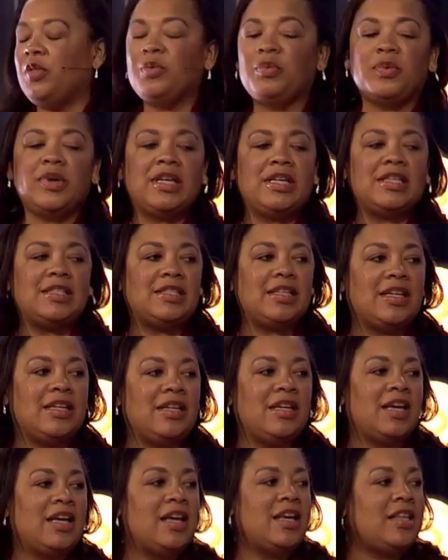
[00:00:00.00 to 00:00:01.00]
of the
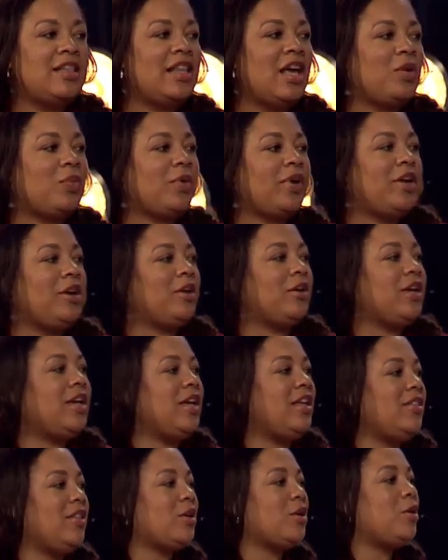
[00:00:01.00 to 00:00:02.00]
reason that we are
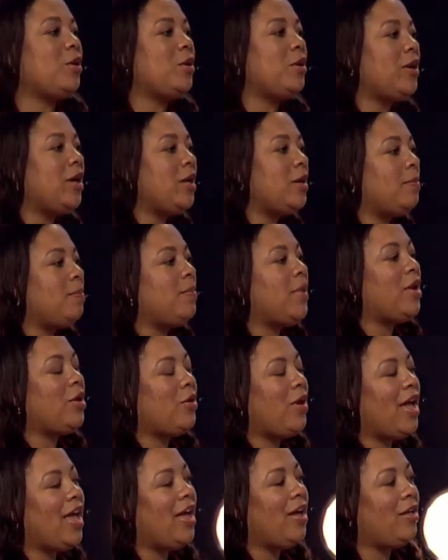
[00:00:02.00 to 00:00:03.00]
in the current
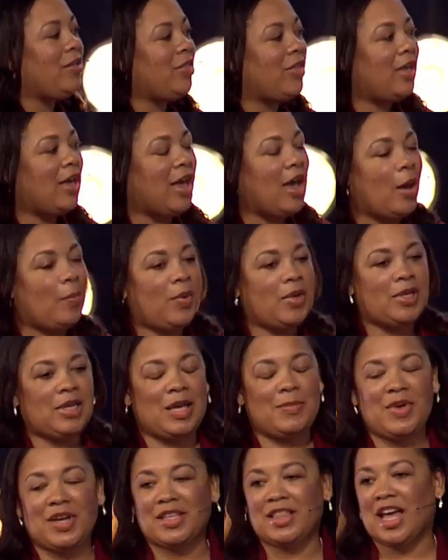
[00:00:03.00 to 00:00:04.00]
mental health
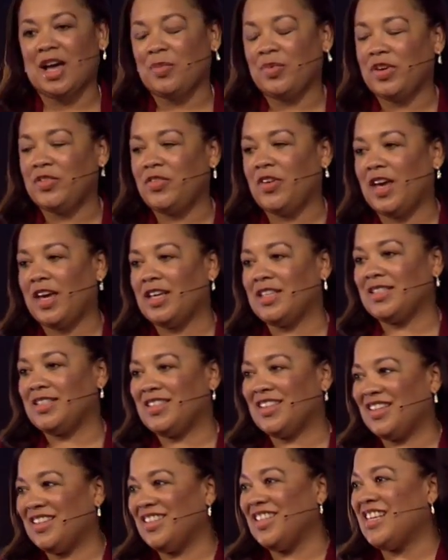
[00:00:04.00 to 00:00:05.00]
epidemic that we face.
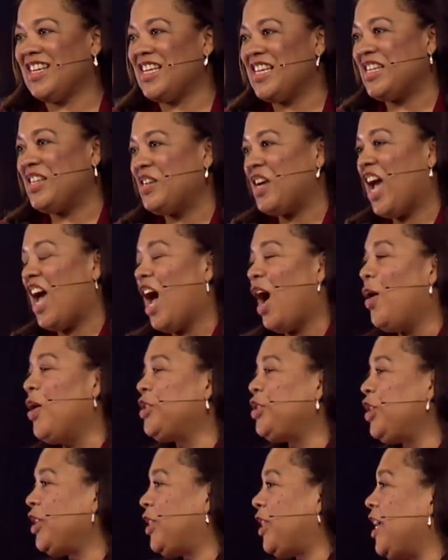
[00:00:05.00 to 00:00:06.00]
I
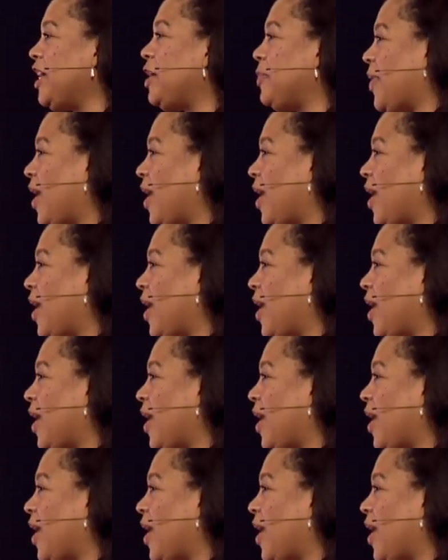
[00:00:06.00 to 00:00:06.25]
want you to think